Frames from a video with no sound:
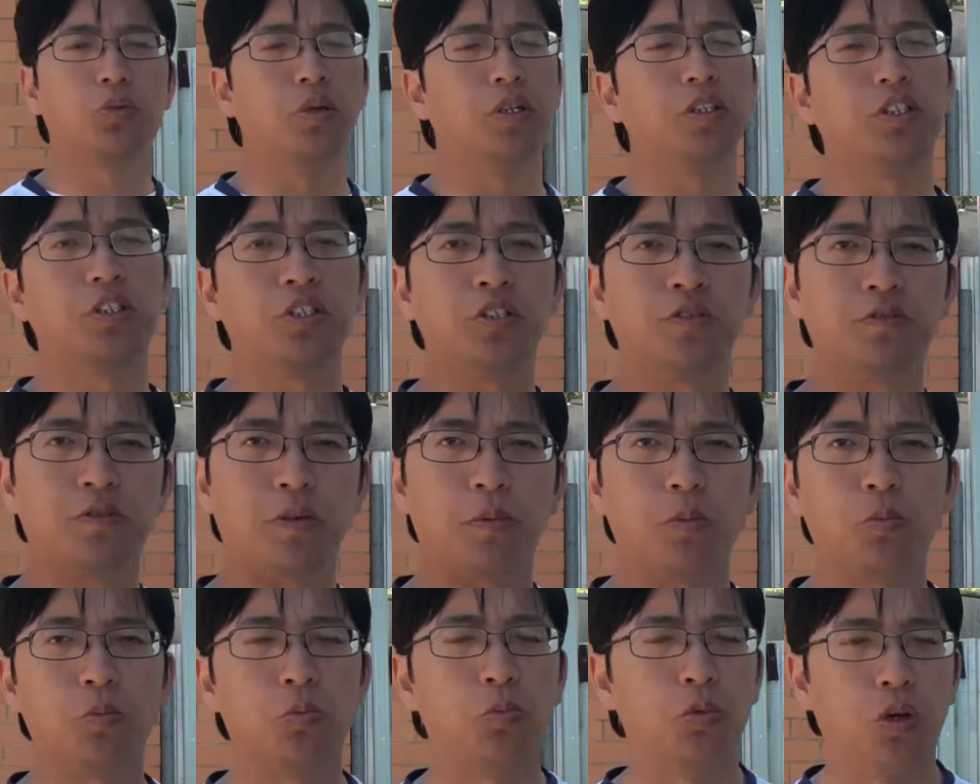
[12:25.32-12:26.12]
question
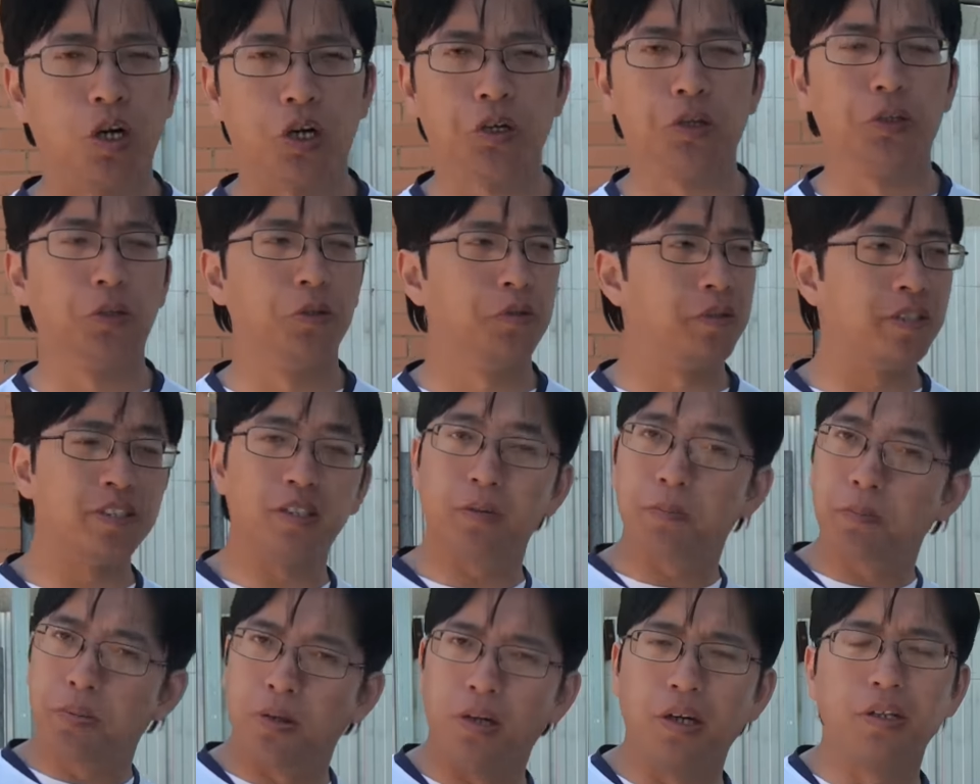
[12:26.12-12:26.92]
from Ronald. It's a
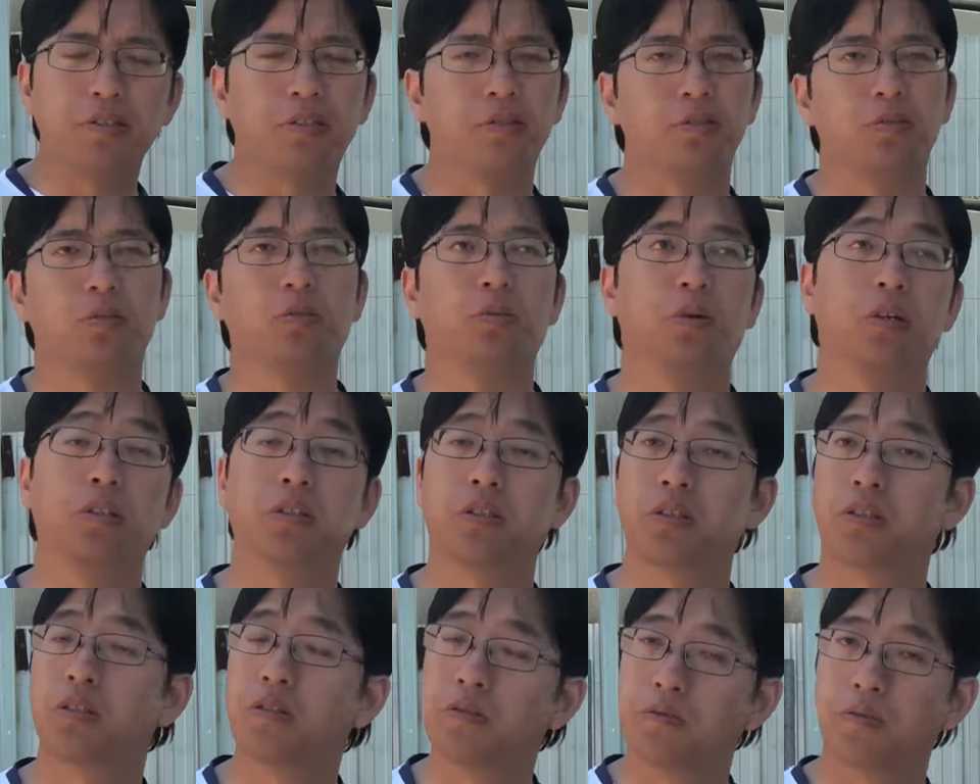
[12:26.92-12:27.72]
personal
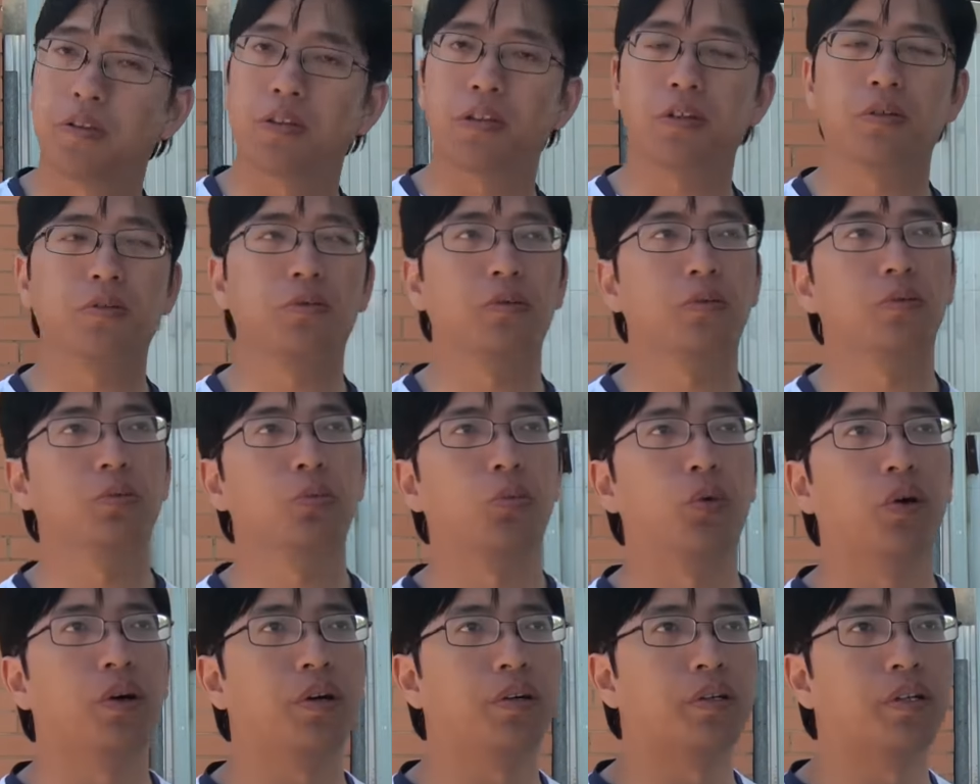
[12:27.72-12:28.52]
question and a very good
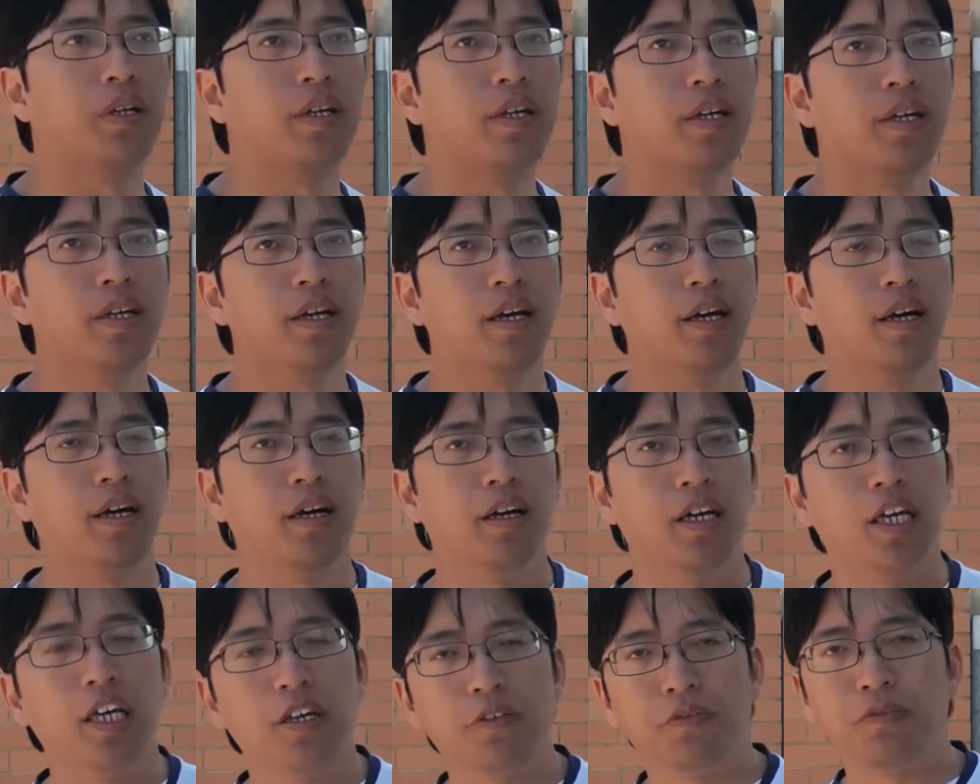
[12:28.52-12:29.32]
one.
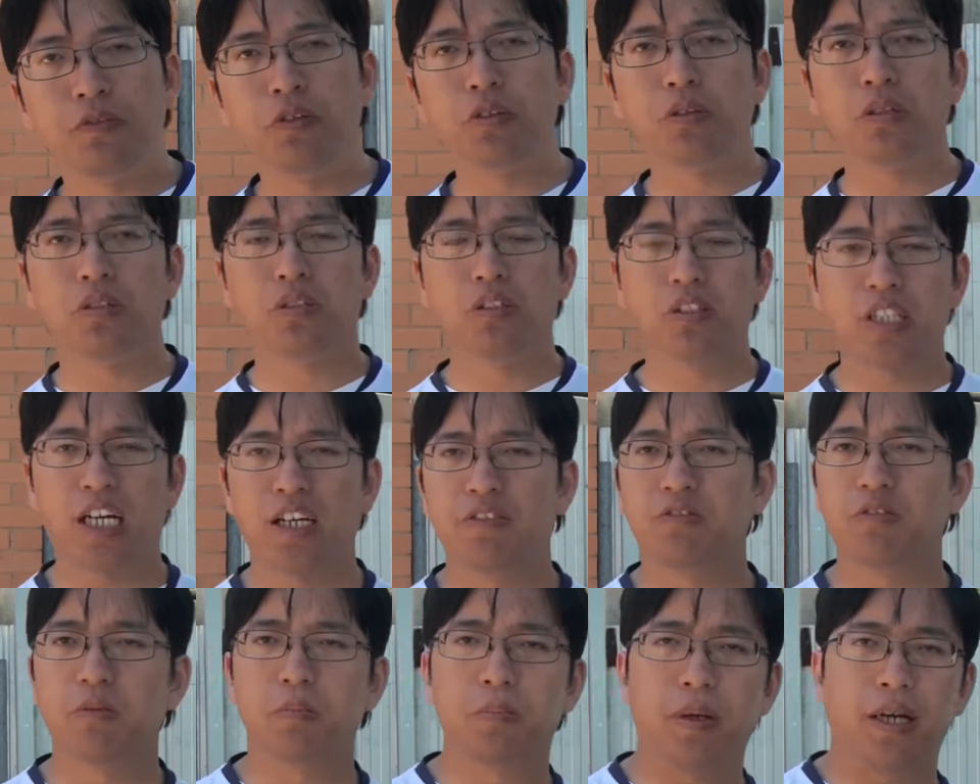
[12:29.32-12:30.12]
If you could
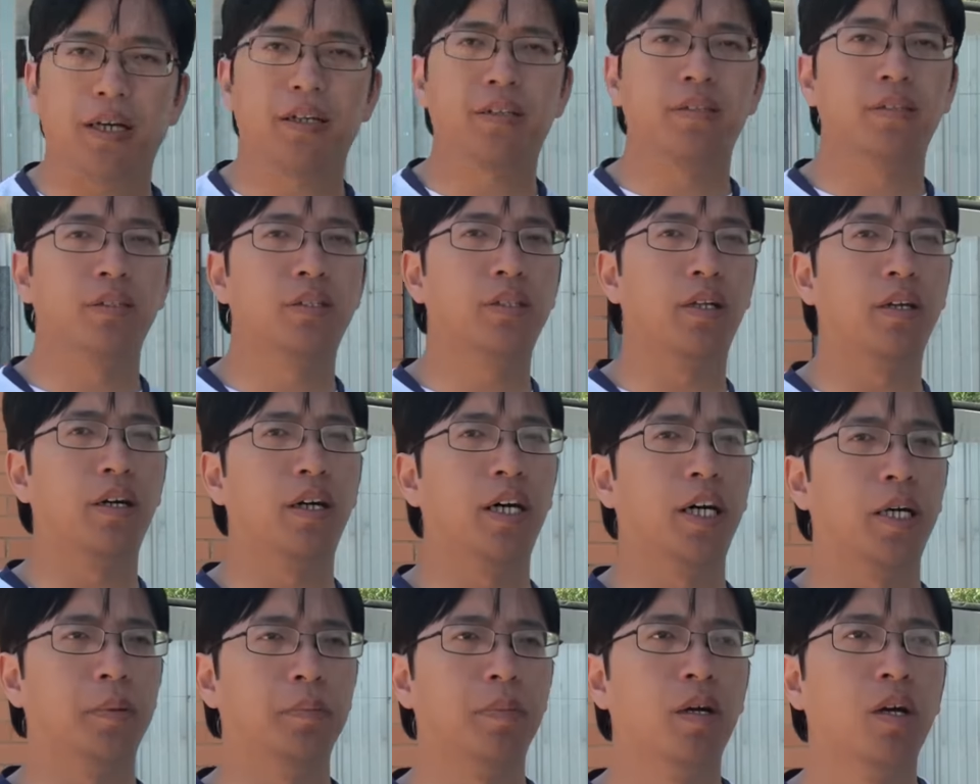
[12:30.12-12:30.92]
travel back in
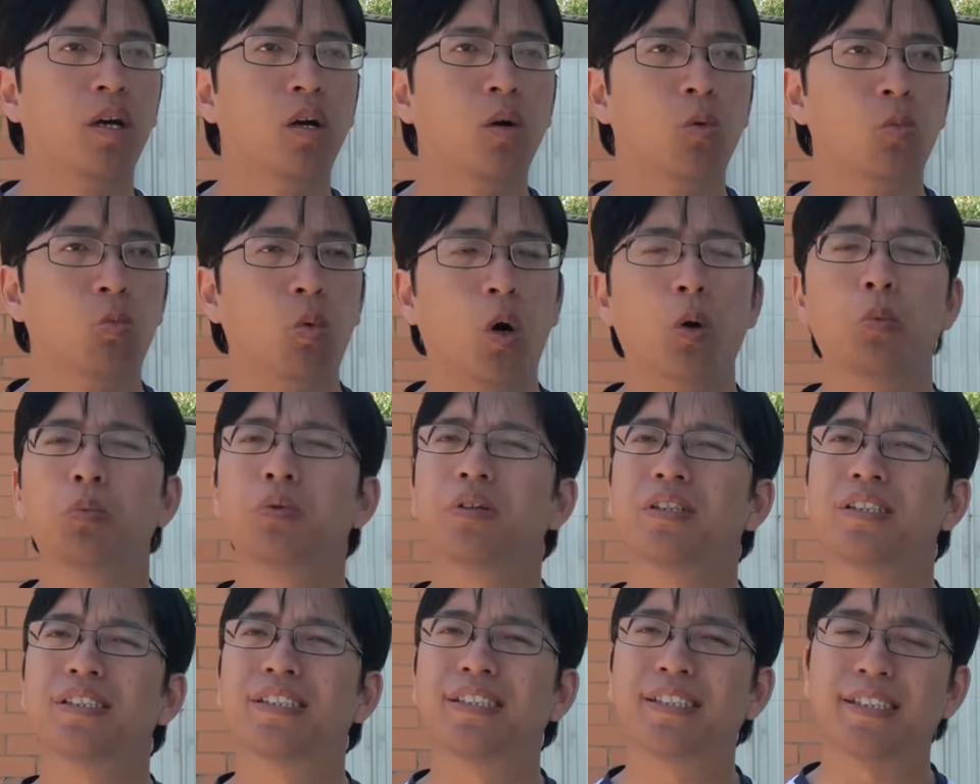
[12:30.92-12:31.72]
time, what would
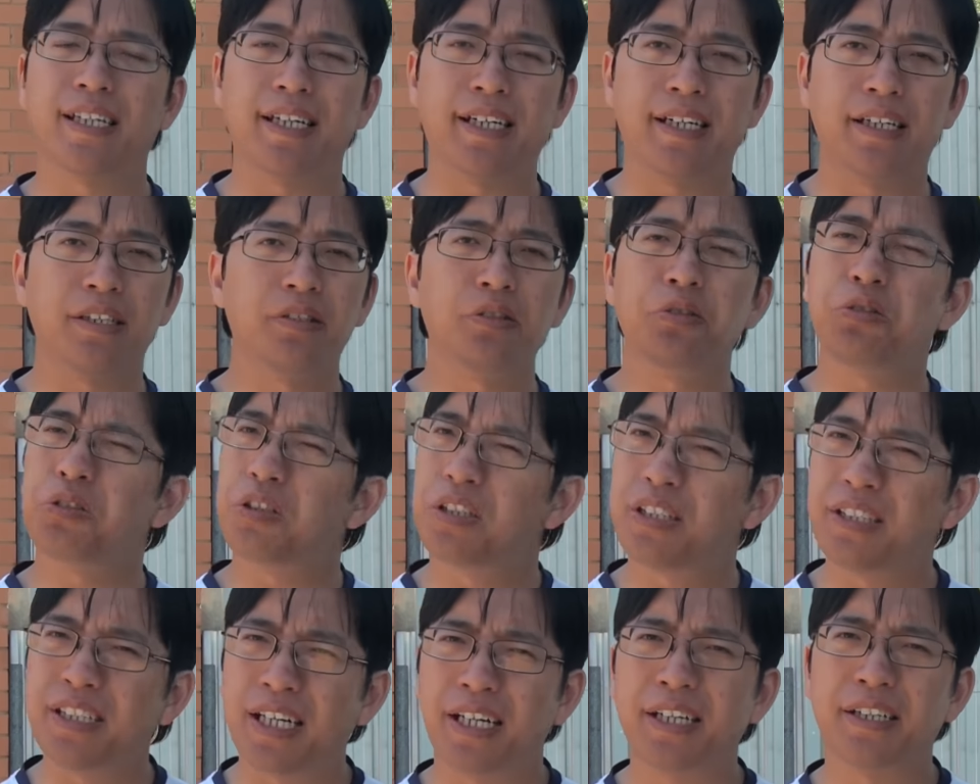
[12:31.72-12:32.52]
you say to
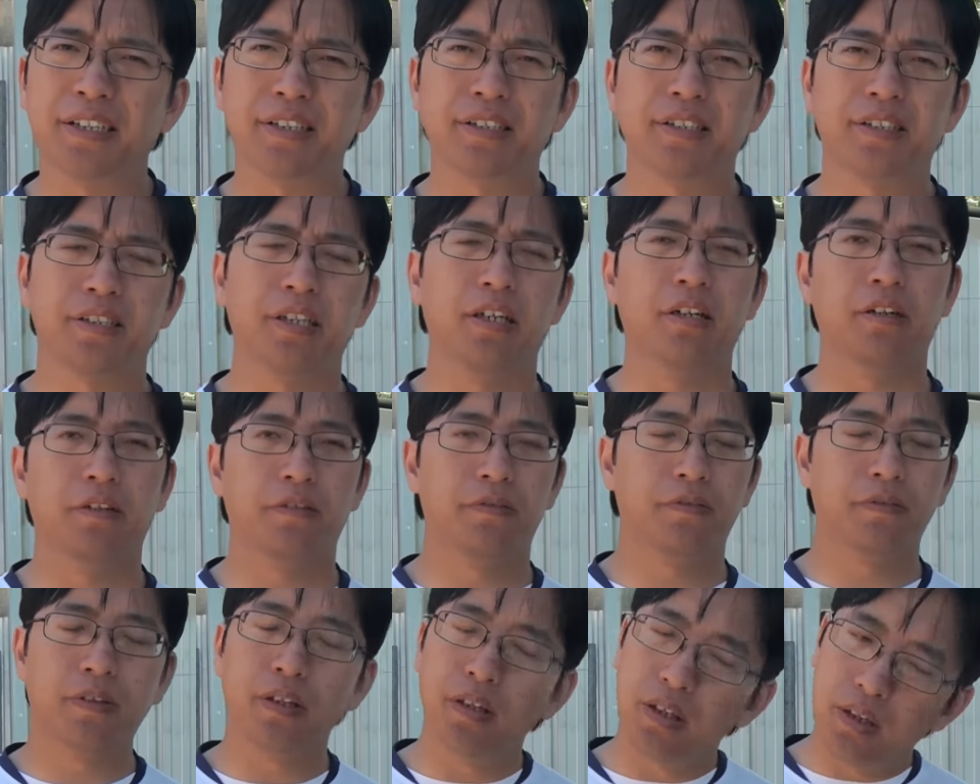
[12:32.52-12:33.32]
your younger
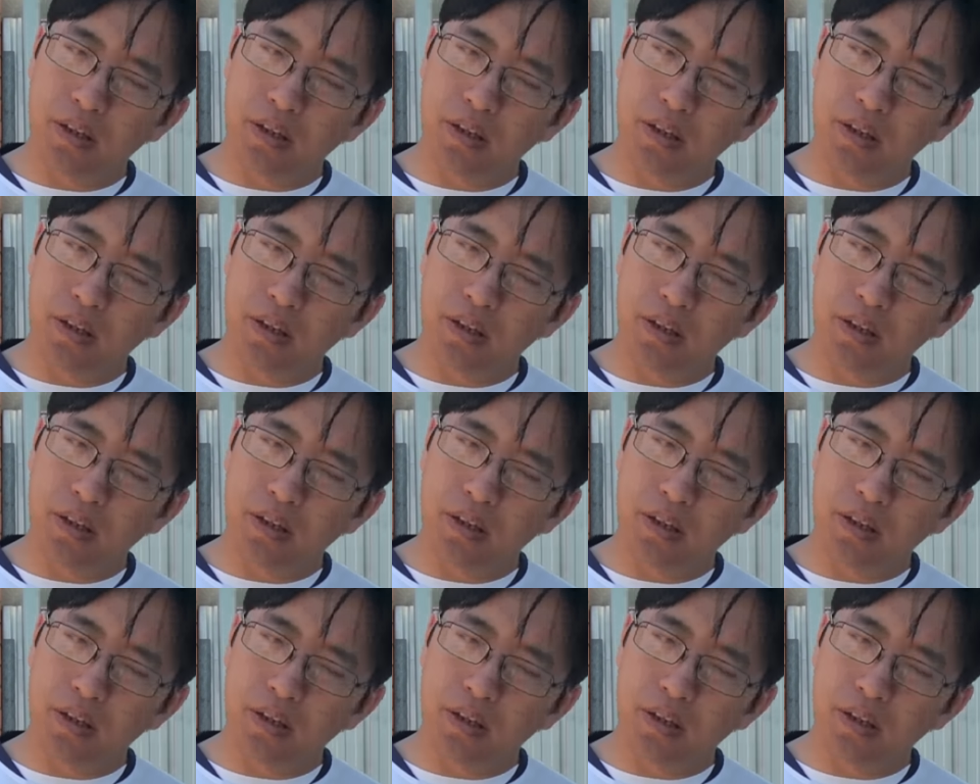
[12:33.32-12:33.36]
self?